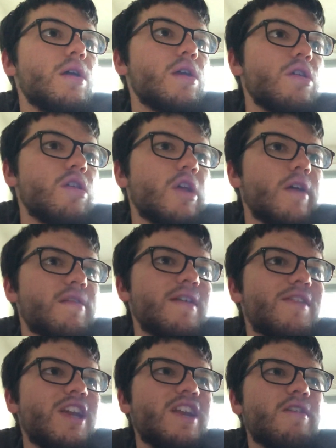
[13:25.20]

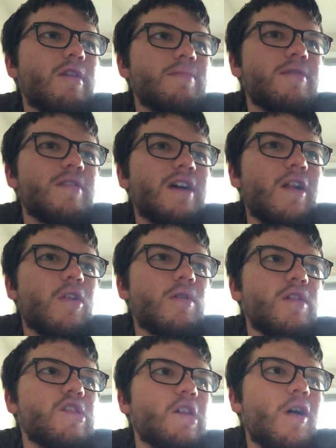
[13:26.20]
DVD decryptor, download,
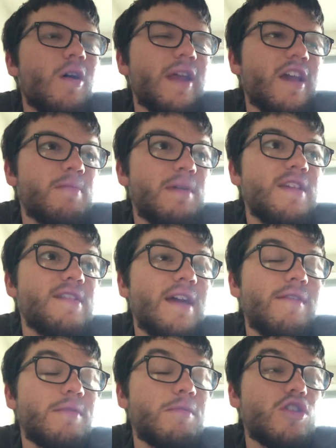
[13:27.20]
install on
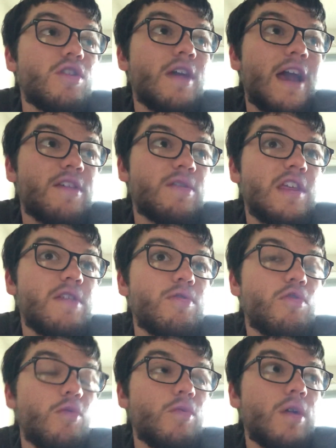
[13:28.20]
XP
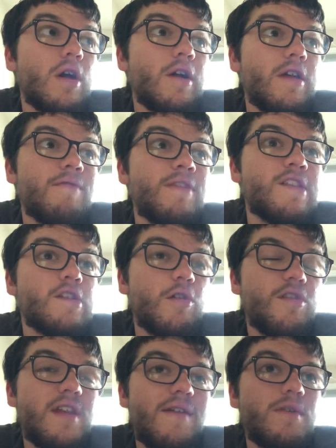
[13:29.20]
through Vista or
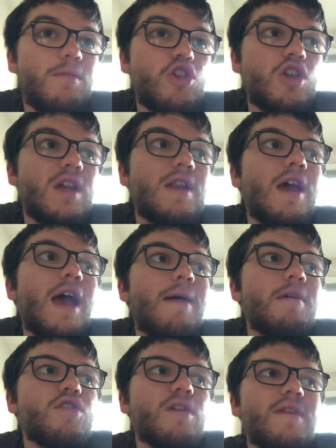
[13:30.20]
7 machine.
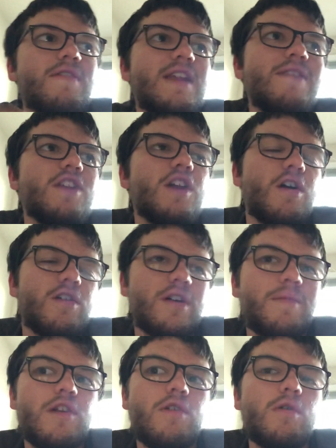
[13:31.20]
Make sure you have a
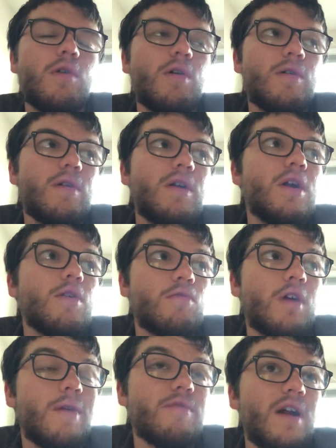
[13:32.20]
DVD-RW or
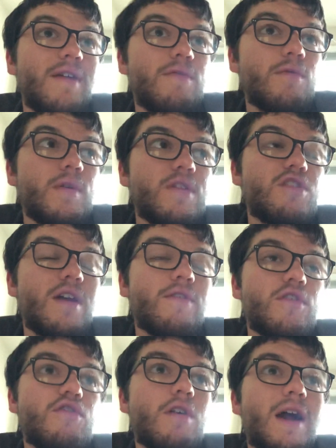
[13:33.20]
ROM drive, whichever.
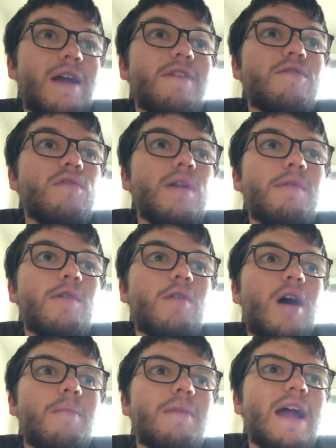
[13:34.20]
Try a
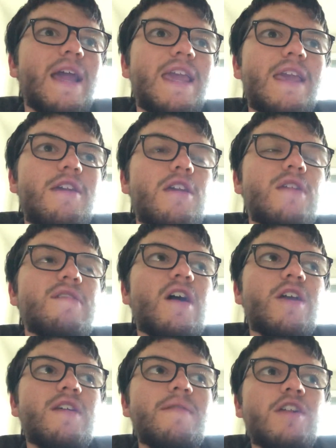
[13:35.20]
DVD-ROM, but I can tell
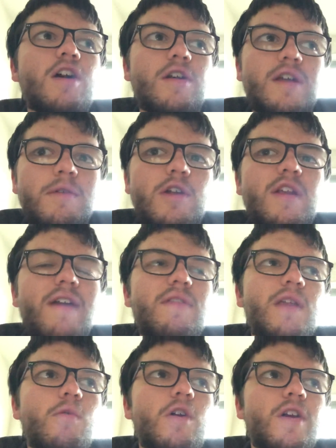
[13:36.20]
you DVD-RW
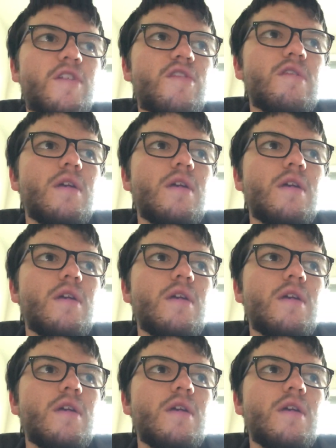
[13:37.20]
definitely works.